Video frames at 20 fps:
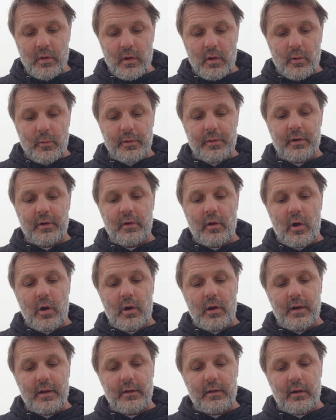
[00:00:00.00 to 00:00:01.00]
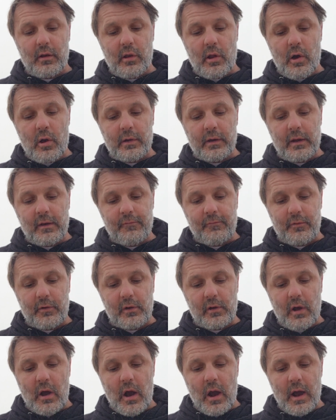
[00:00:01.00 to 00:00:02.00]
With an ardent longing for
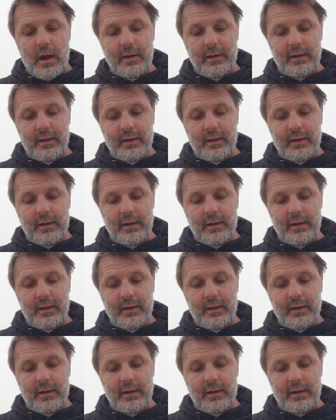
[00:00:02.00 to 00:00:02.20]
God